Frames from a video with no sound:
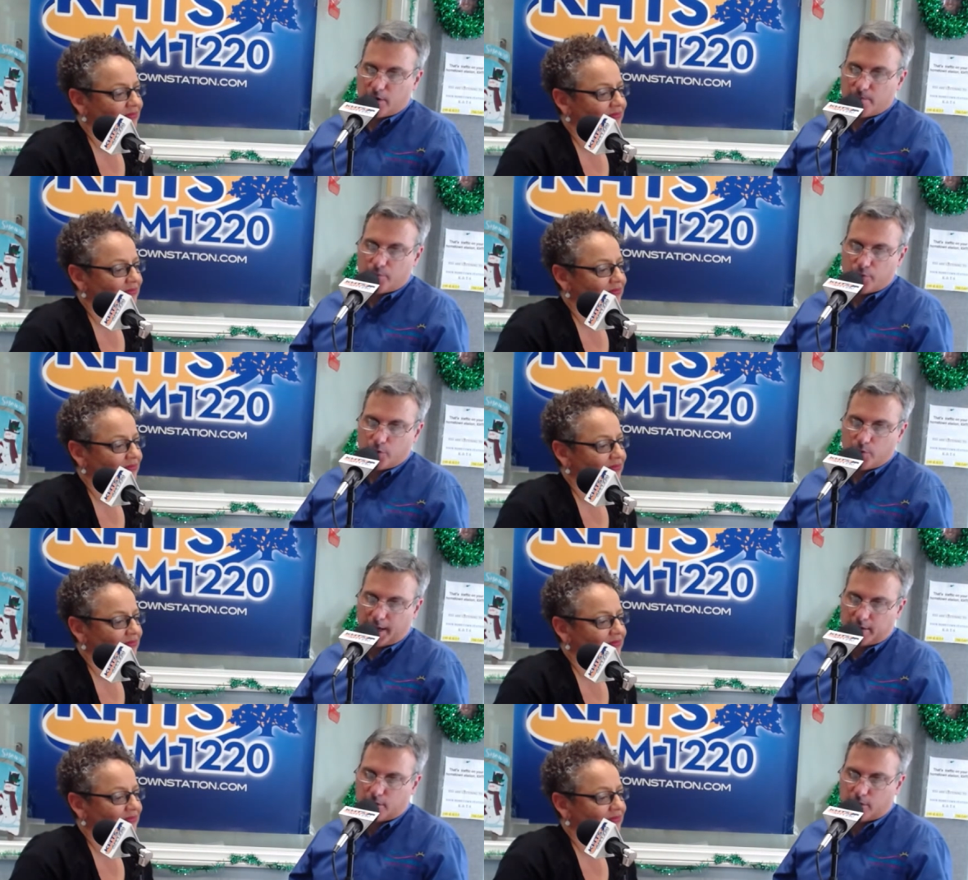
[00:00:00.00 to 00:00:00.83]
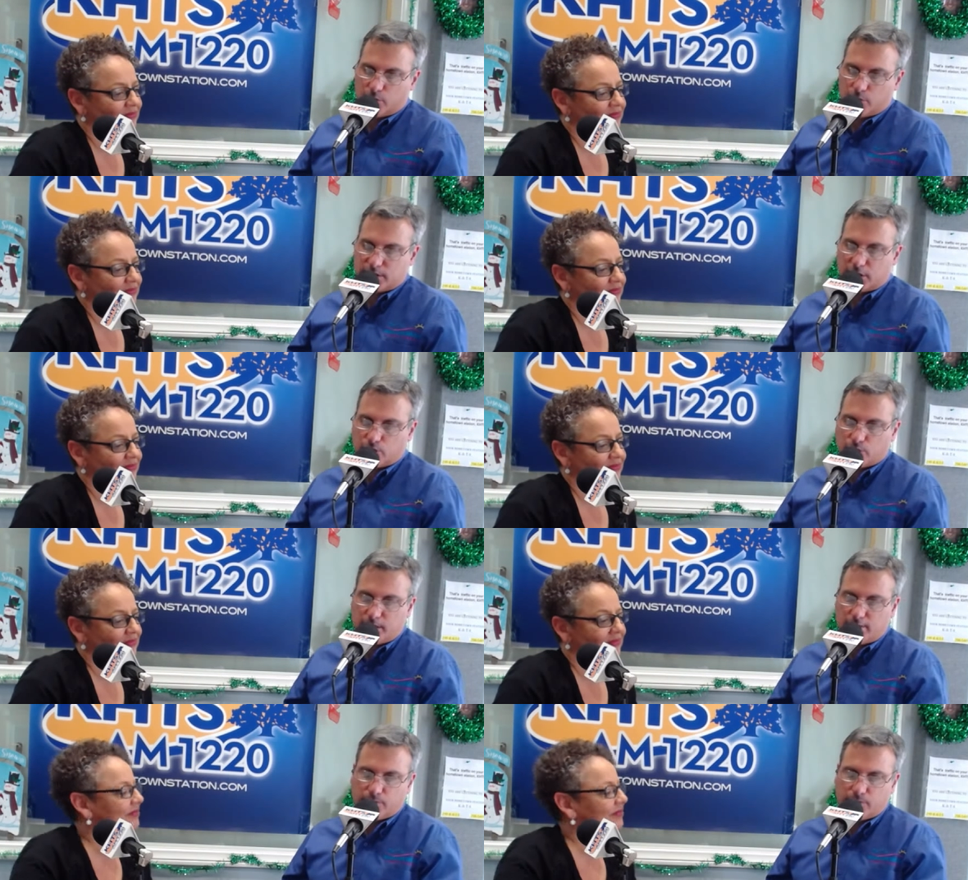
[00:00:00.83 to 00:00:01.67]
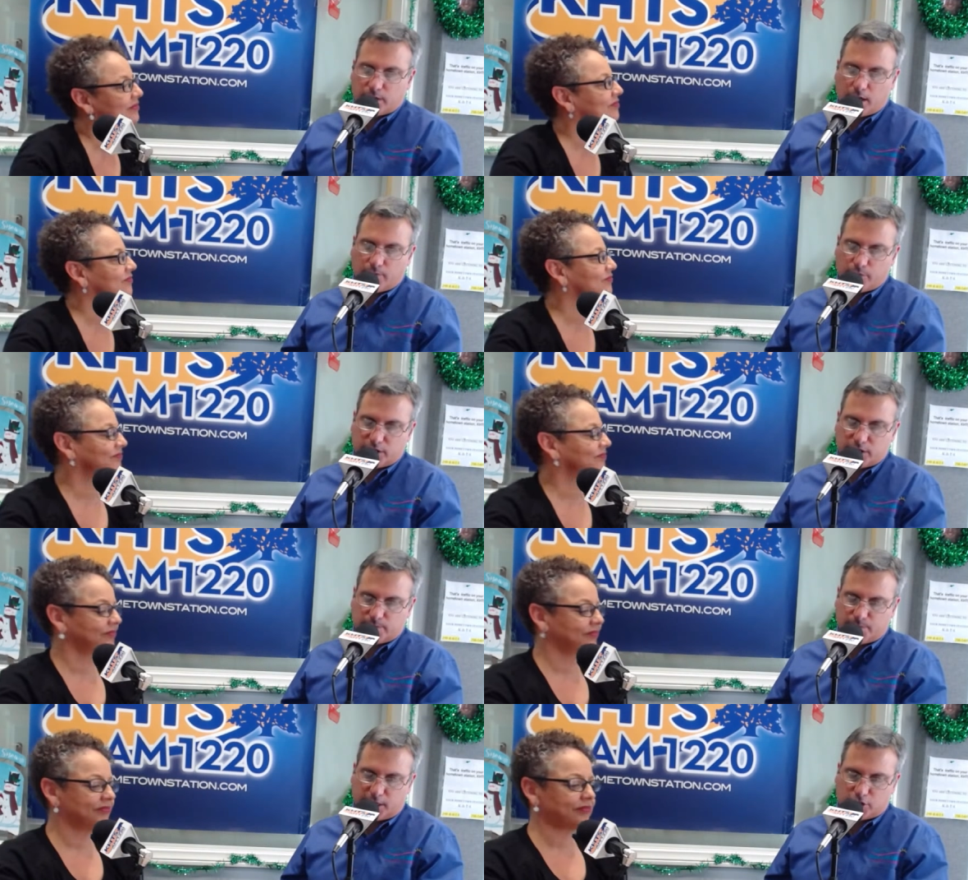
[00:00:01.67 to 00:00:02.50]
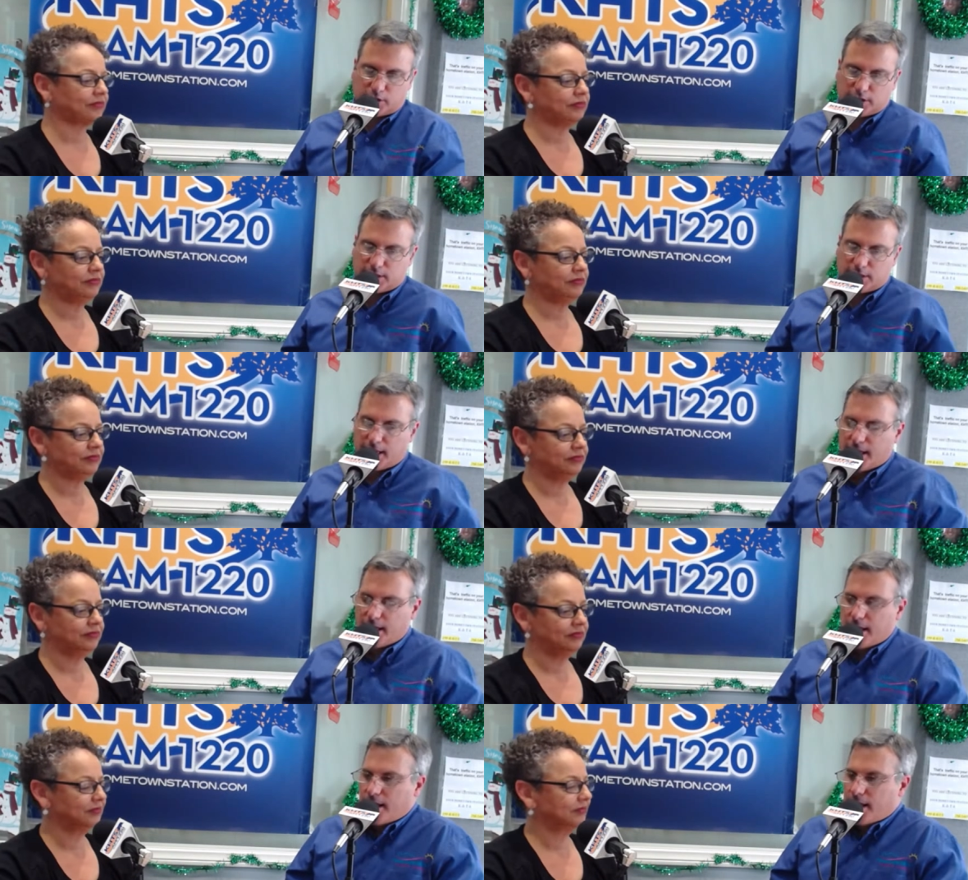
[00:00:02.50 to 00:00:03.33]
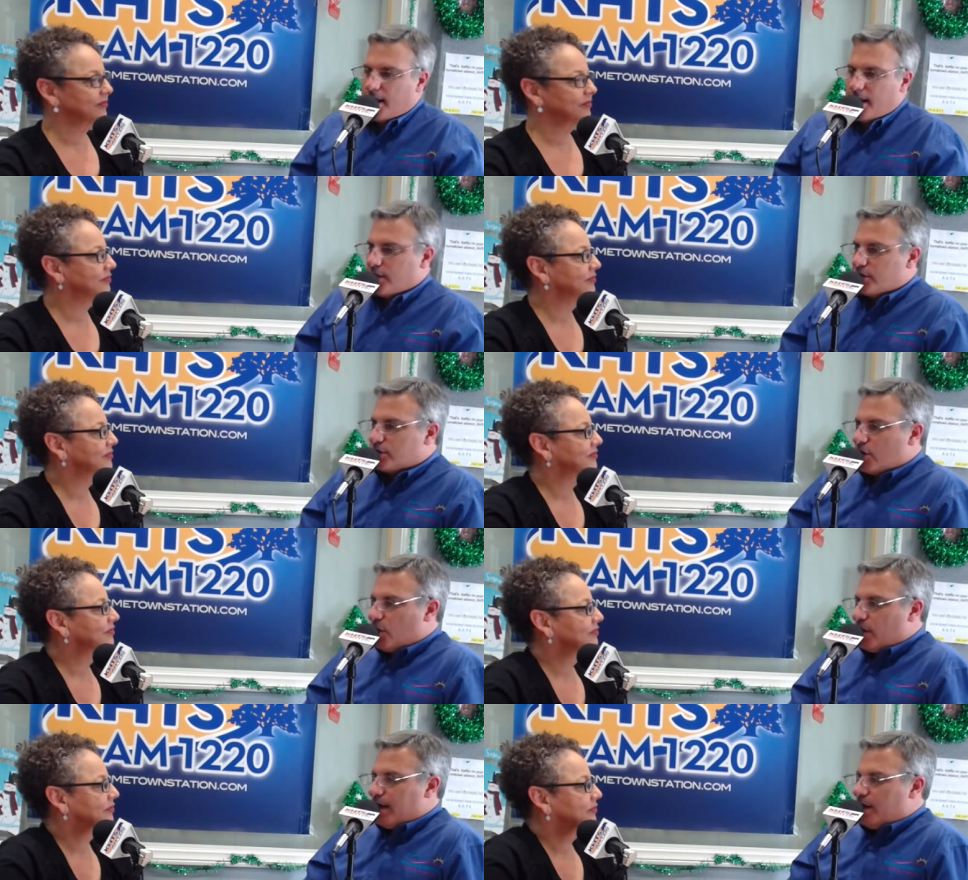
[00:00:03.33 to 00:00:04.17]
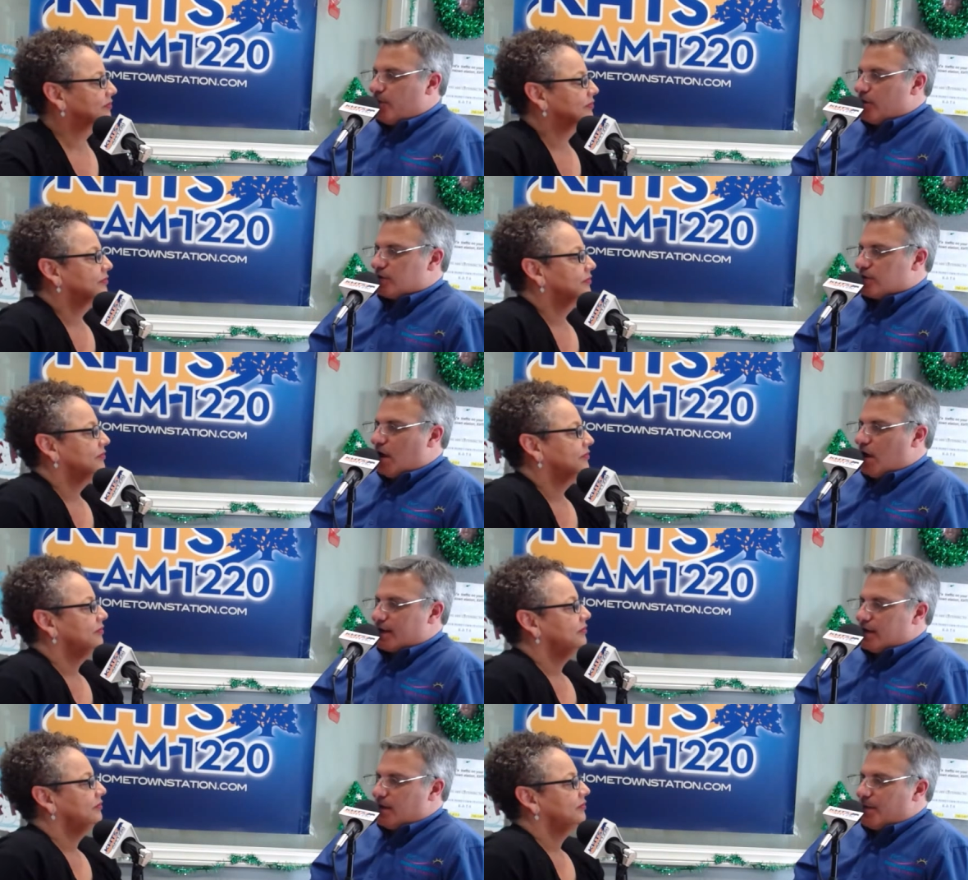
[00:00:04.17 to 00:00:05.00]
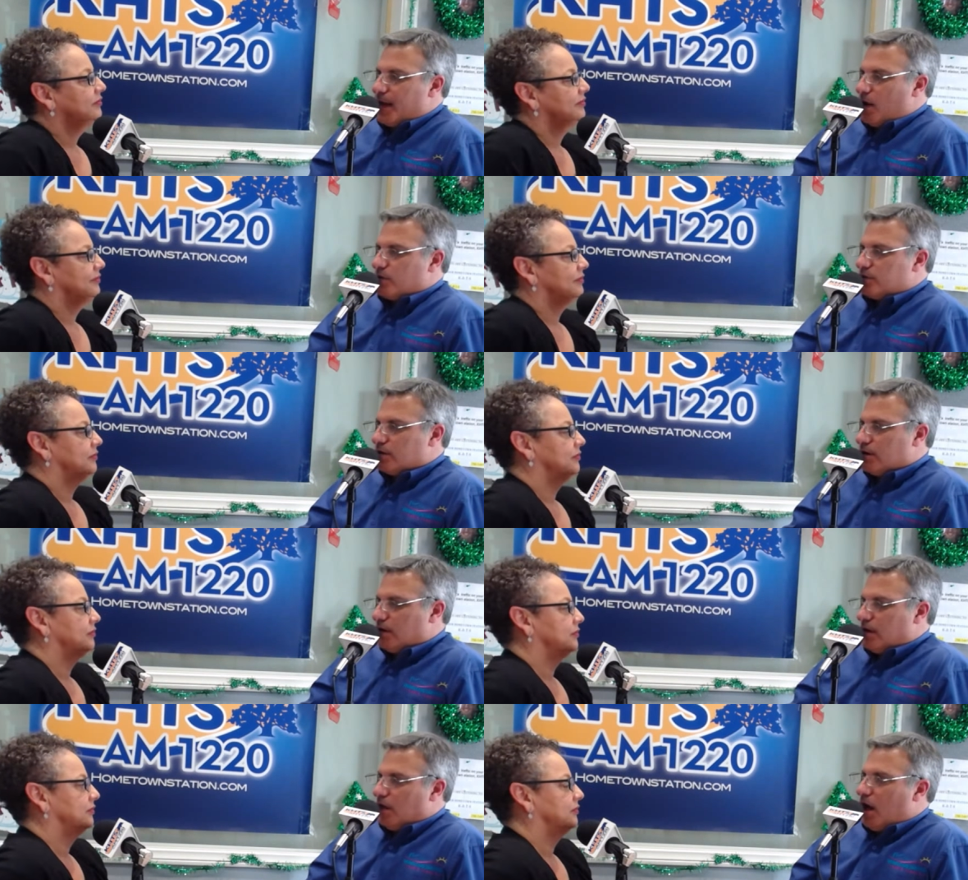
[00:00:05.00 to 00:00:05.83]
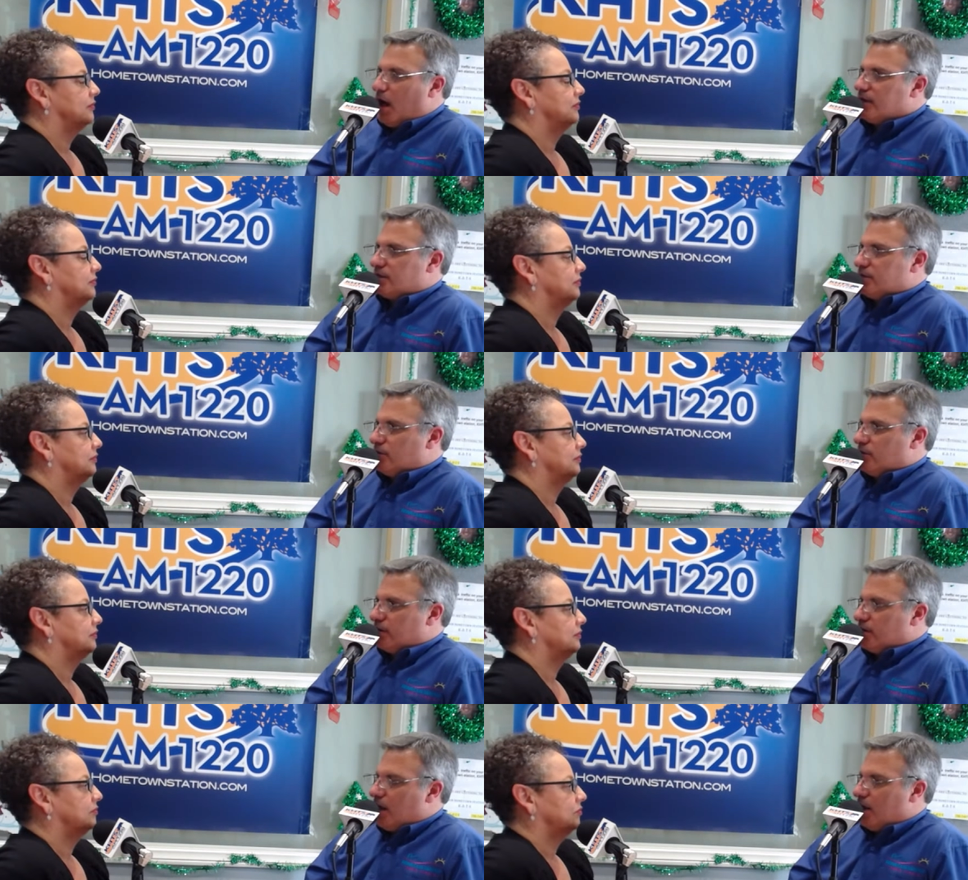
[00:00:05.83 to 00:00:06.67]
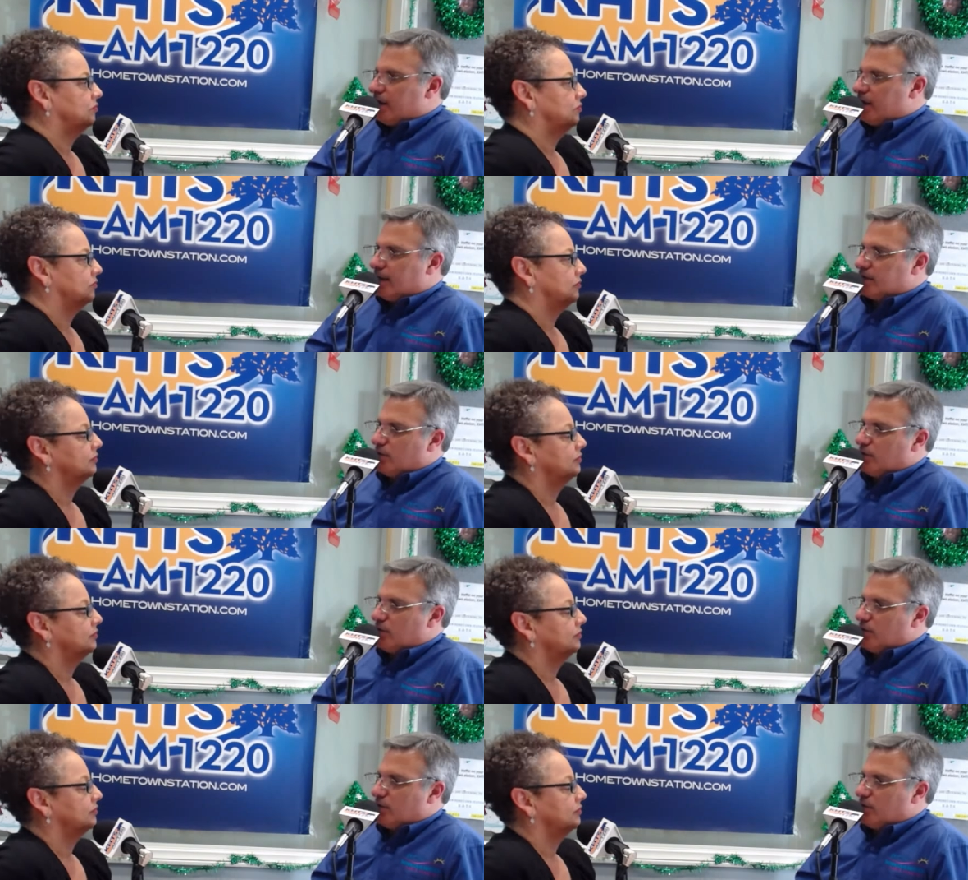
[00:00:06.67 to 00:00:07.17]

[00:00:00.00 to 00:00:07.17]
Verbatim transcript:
Speaker 1: Brubaker, who is a grief recovery specialist. So, and we were talking about loss during the holidays, and you were